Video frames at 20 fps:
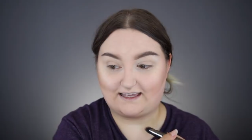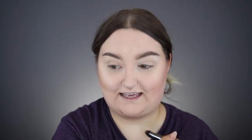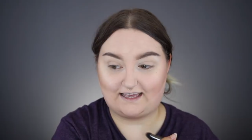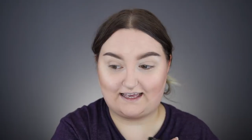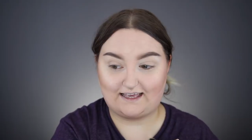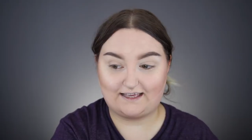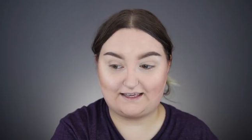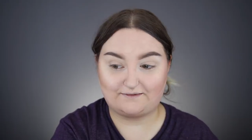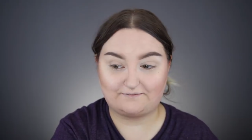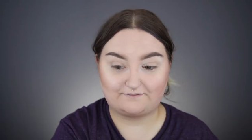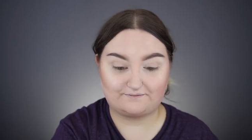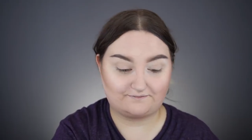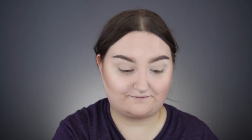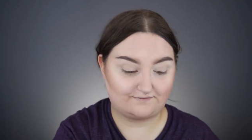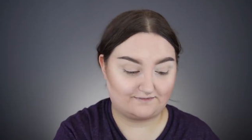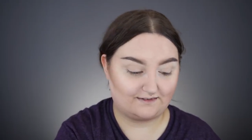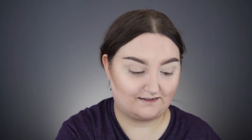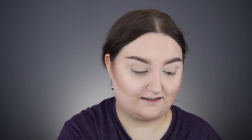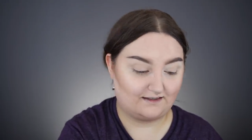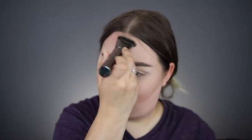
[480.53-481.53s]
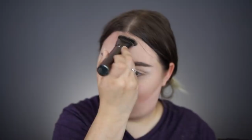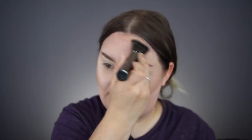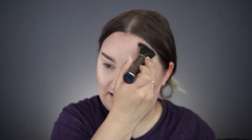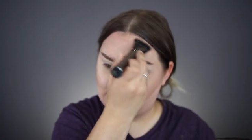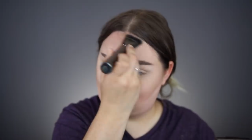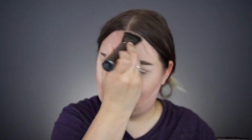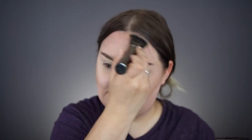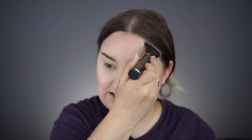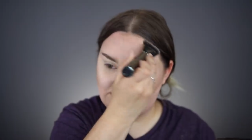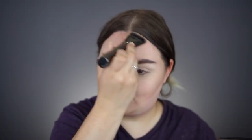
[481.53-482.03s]
okay.
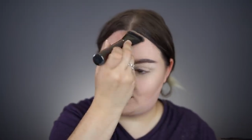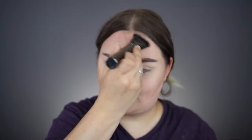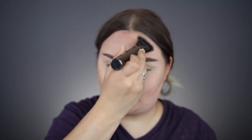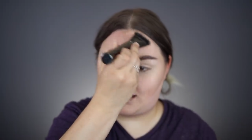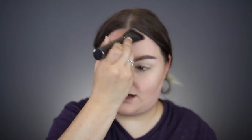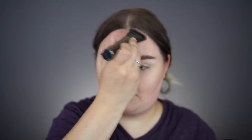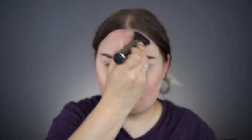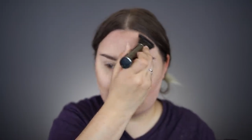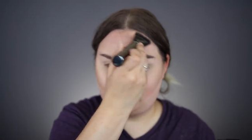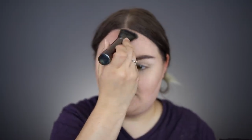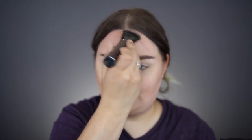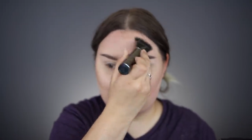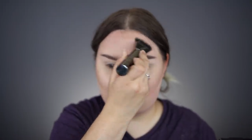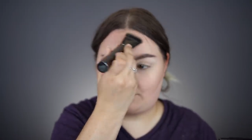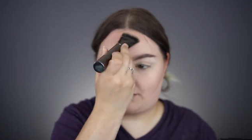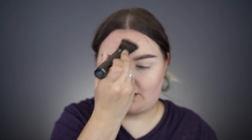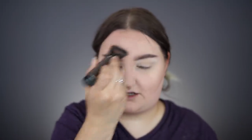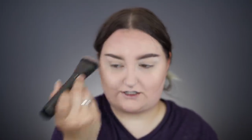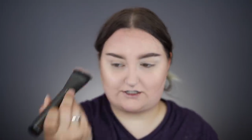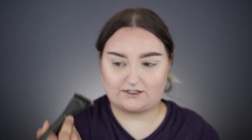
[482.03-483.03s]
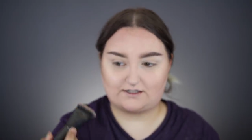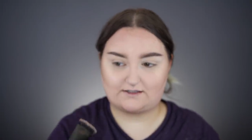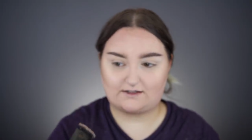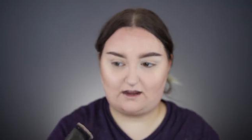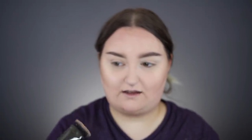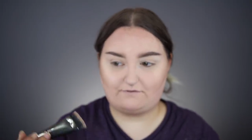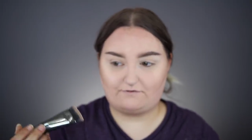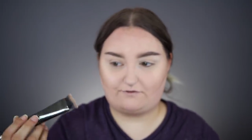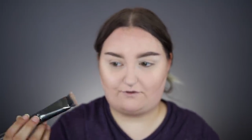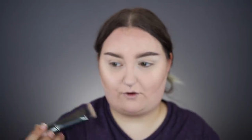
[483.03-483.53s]
Honestly, it's just not a blending brush. It's
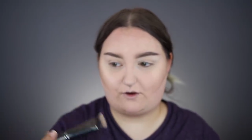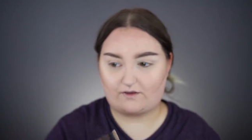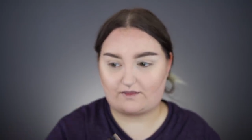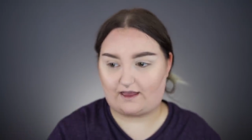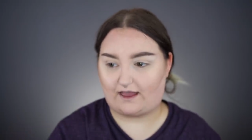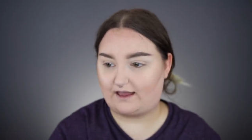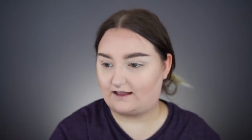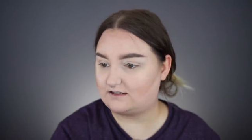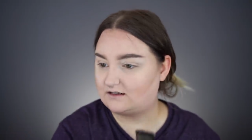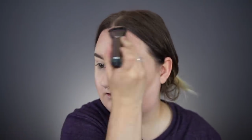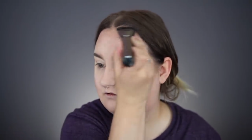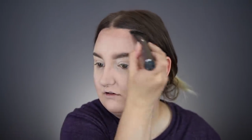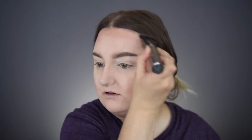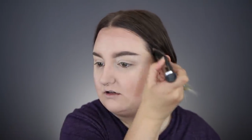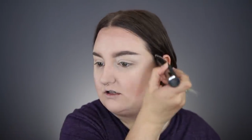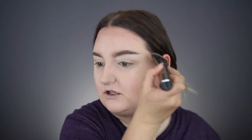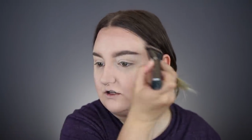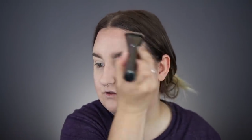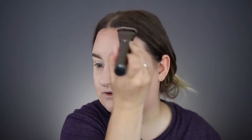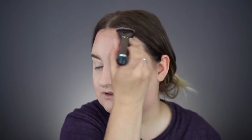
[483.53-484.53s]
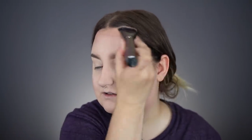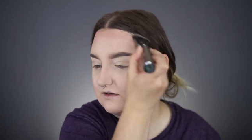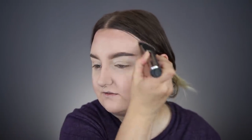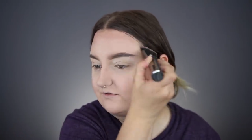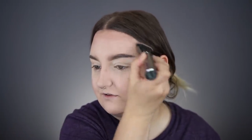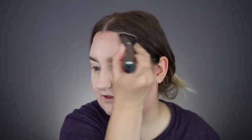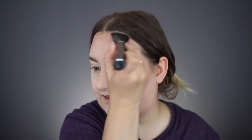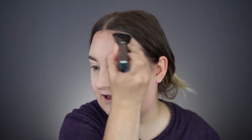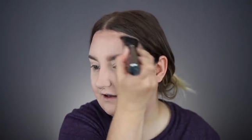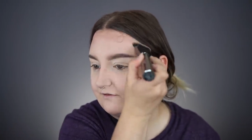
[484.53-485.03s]
not for that. Everyone used it
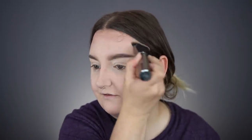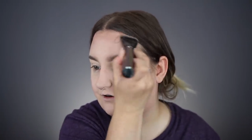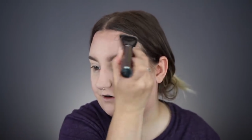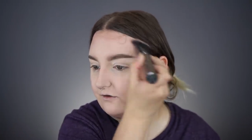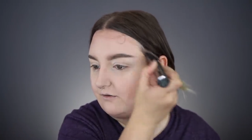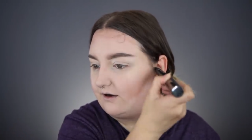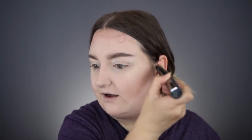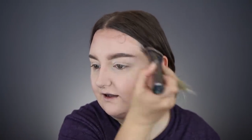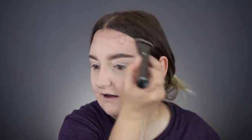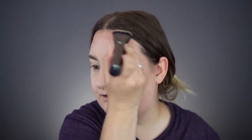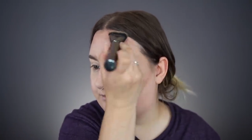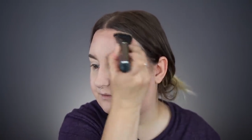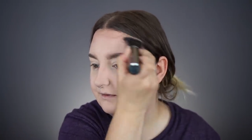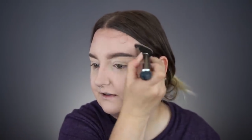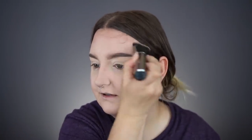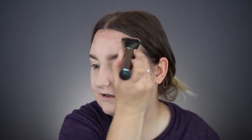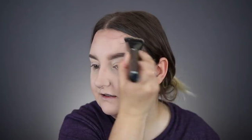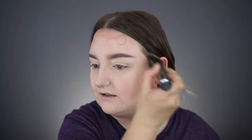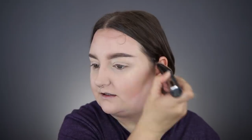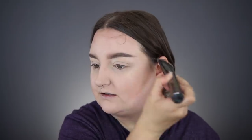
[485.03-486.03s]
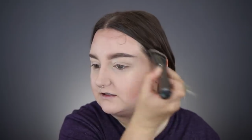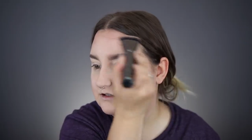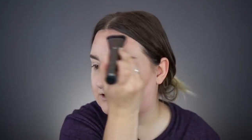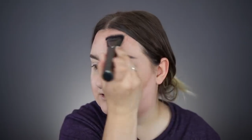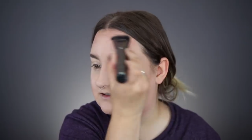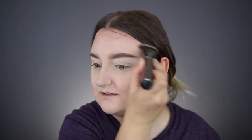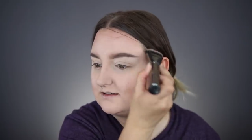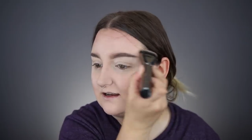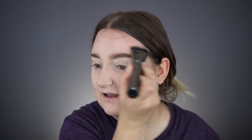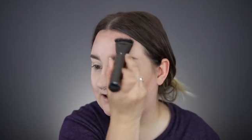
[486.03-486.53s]
for that for a while, but it's
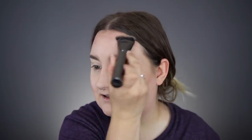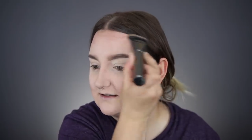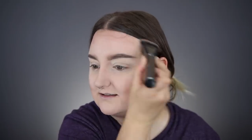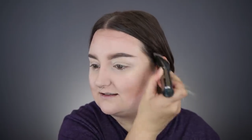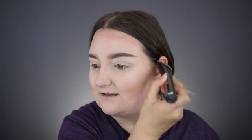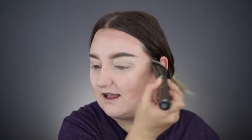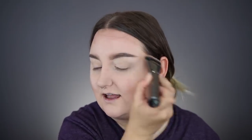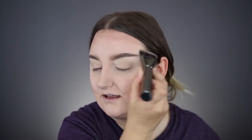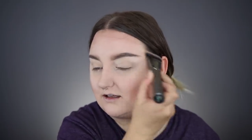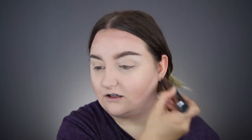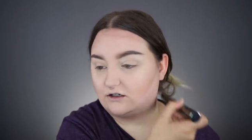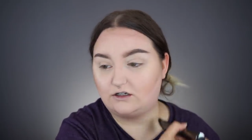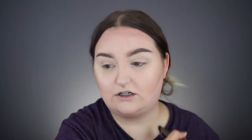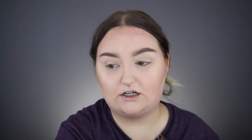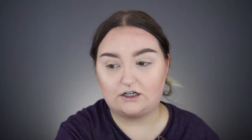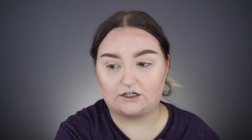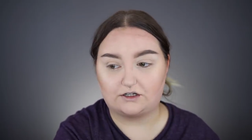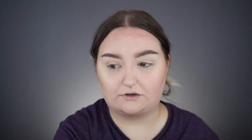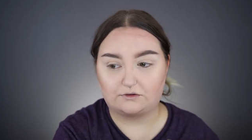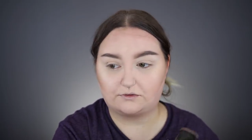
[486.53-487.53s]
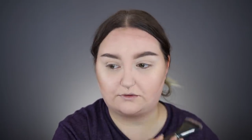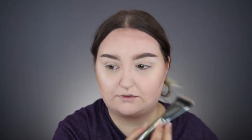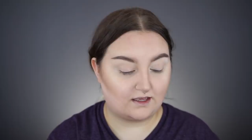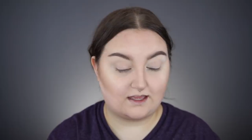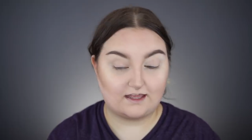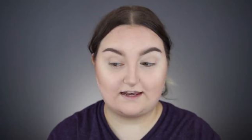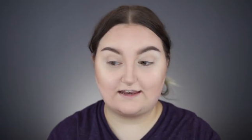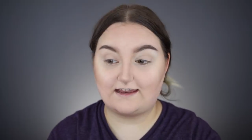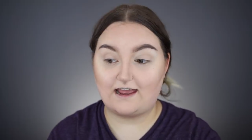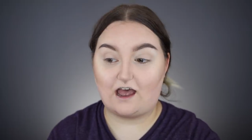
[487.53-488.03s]
just not, it's not good.
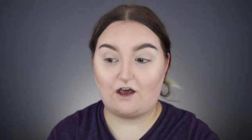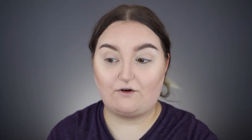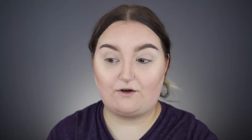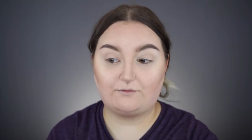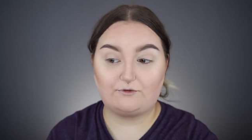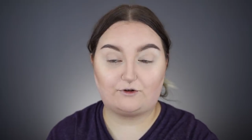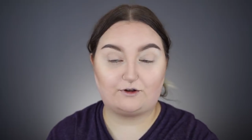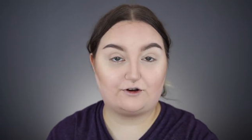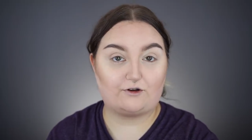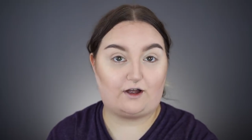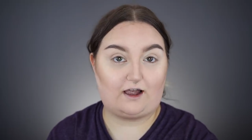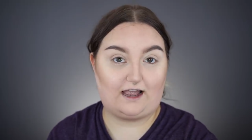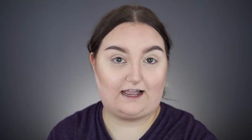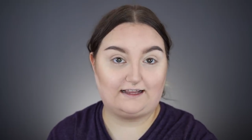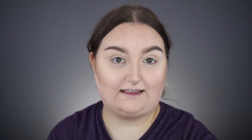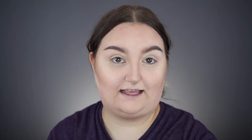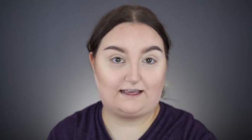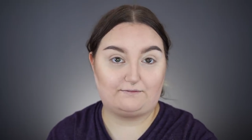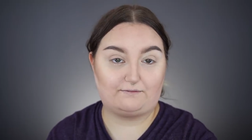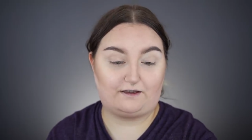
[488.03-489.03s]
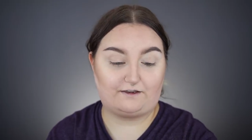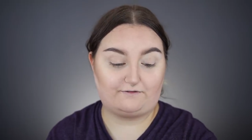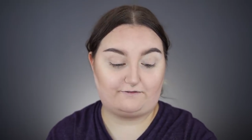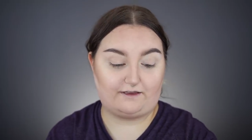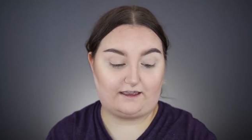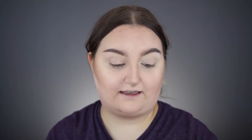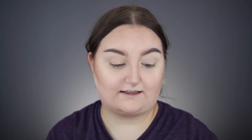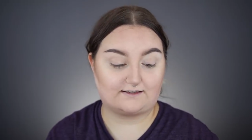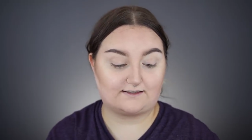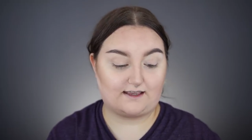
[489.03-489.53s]
Now I'm going to highlight my
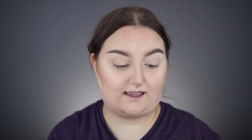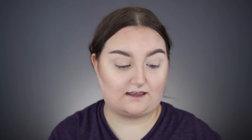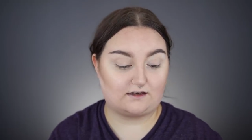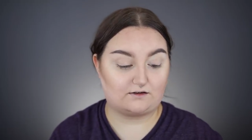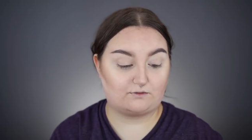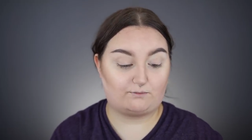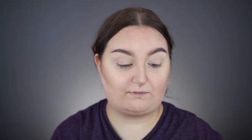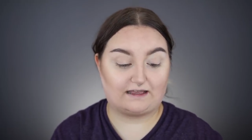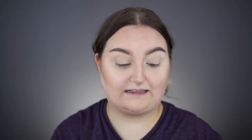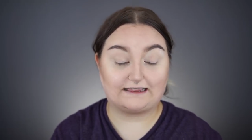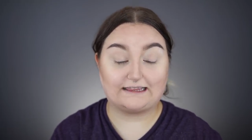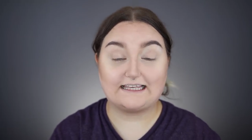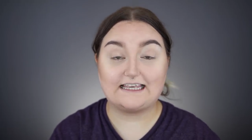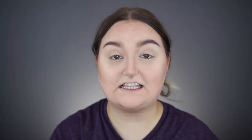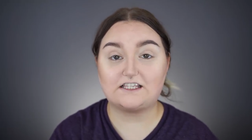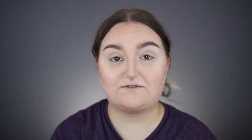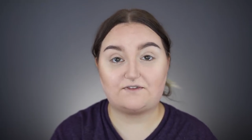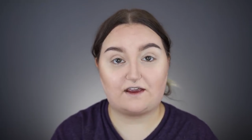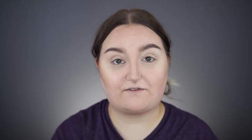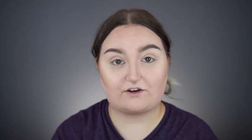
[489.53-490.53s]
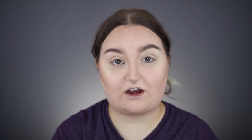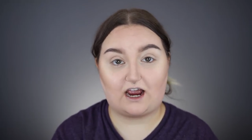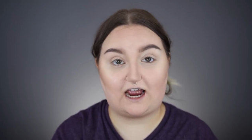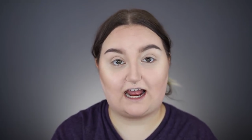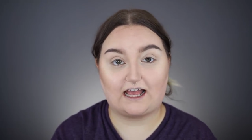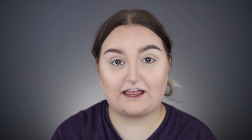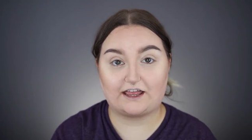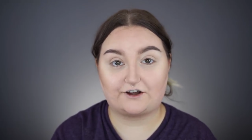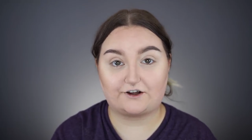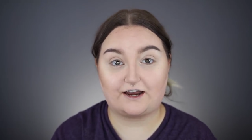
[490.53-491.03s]
face and my least favorite
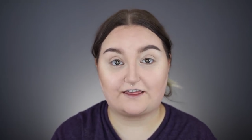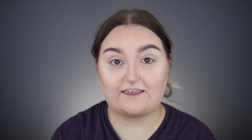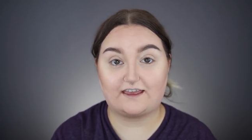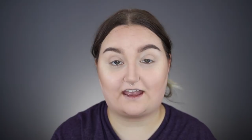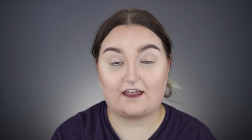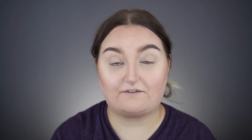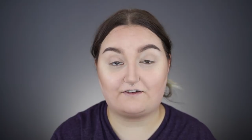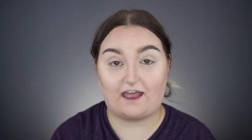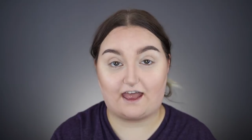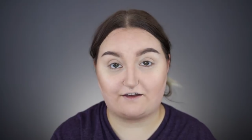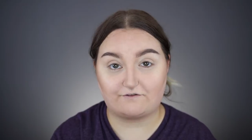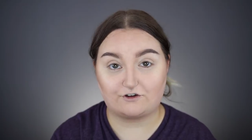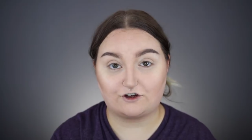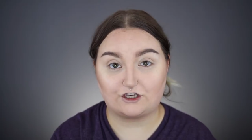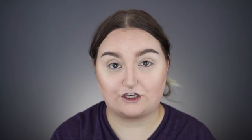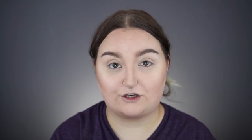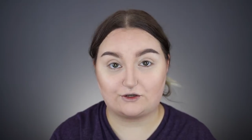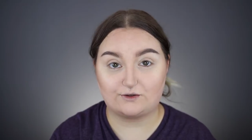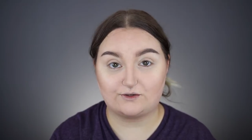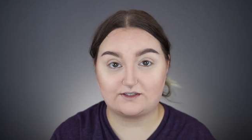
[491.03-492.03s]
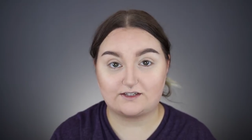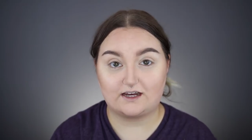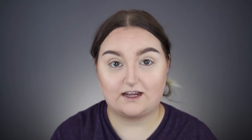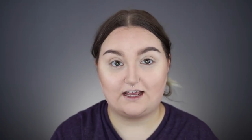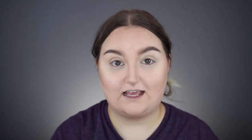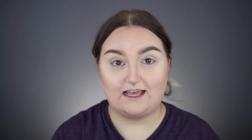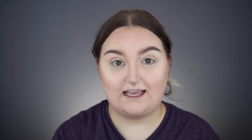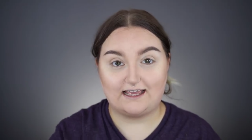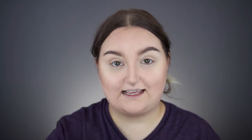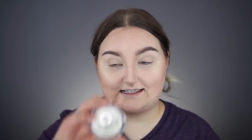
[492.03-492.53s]
highlighter I think I've ever used
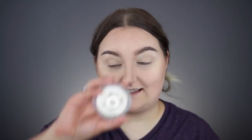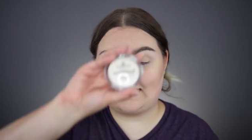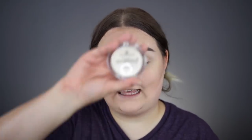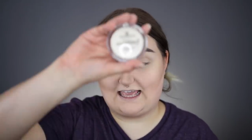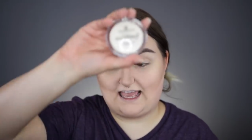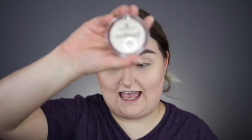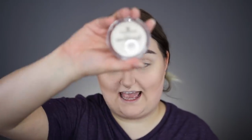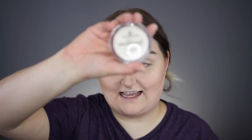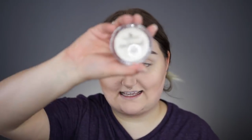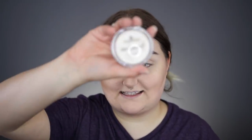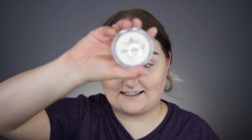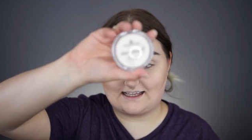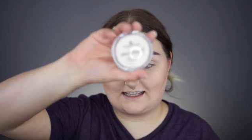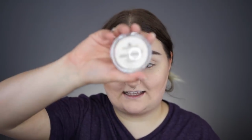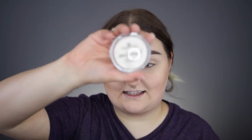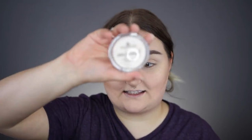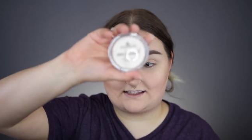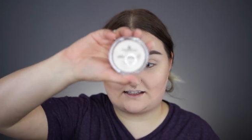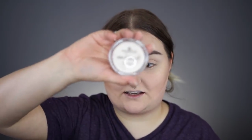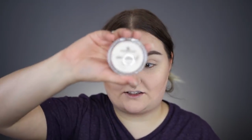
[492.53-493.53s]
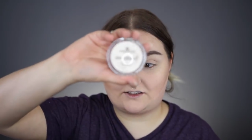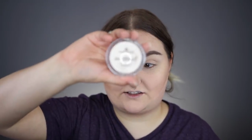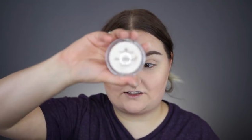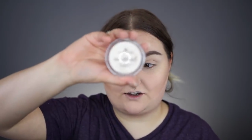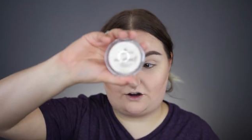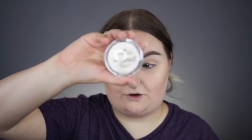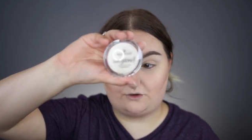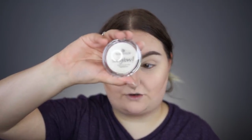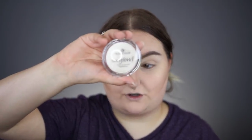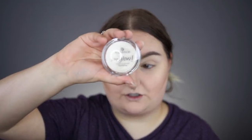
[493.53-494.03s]
is the Essence
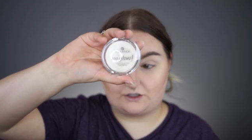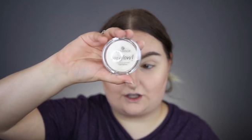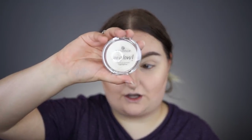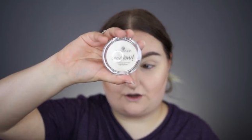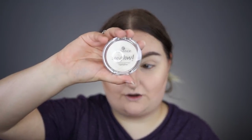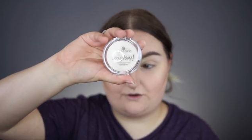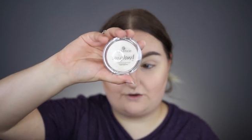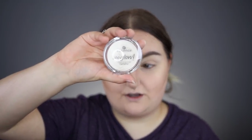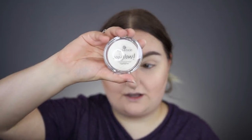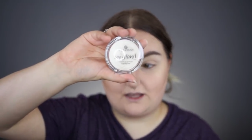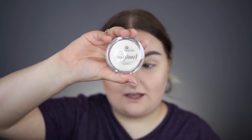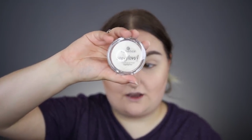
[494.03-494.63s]
Soo Glow.